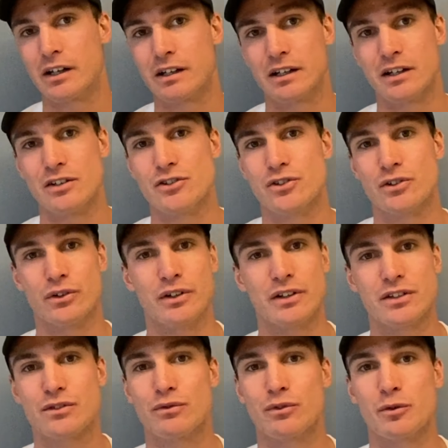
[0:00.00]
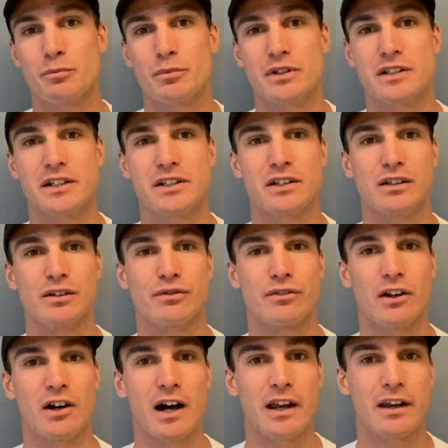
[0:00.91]
endurance for a particular
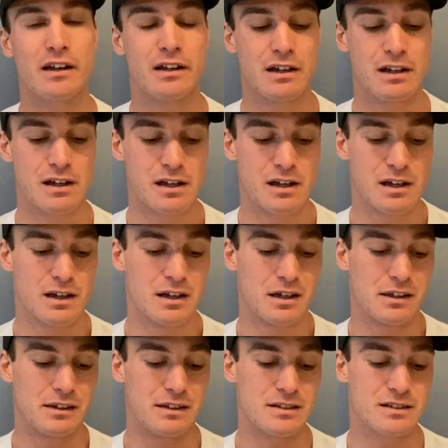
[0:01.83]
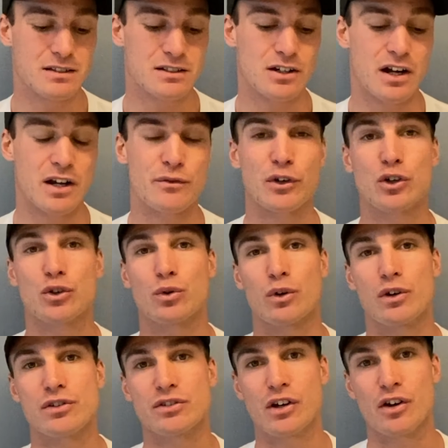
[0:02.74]
flight. This is kind of a
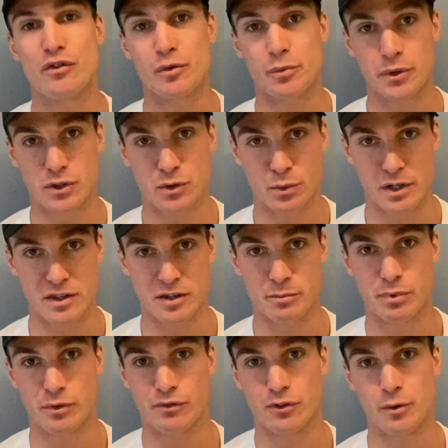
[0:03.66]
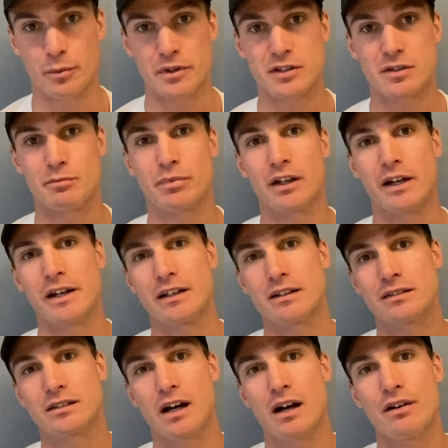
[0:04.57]
crossover between the performance and planning
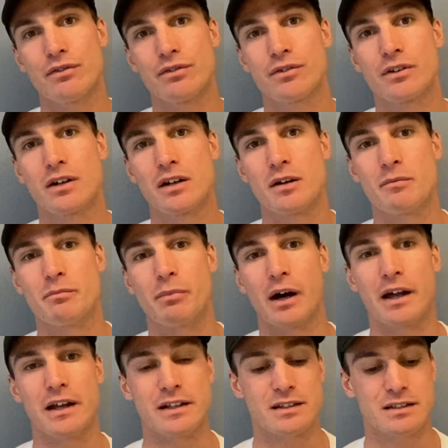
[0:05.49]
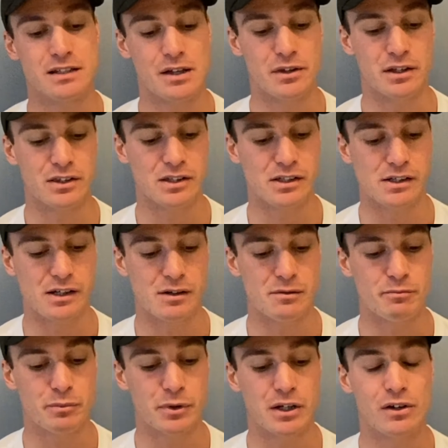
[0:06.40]
stuff, but it's something that,
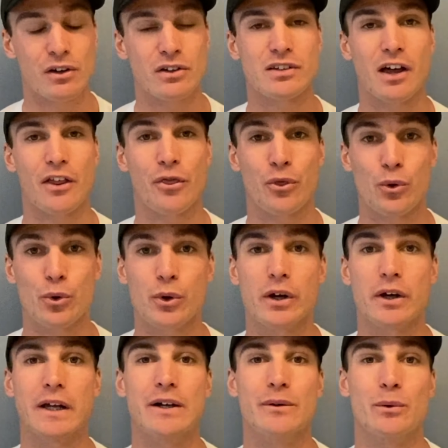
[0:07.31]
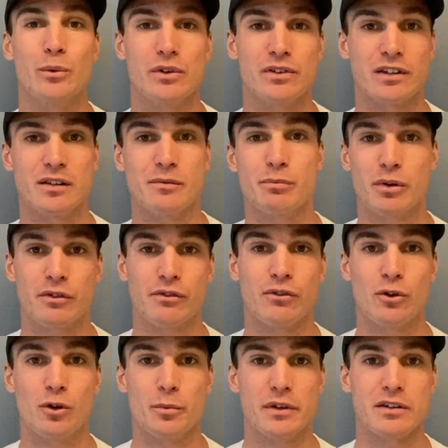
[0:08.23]
because I thought it was in
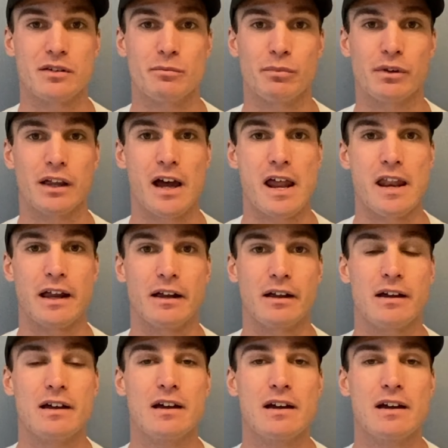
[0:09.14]
performance and planning,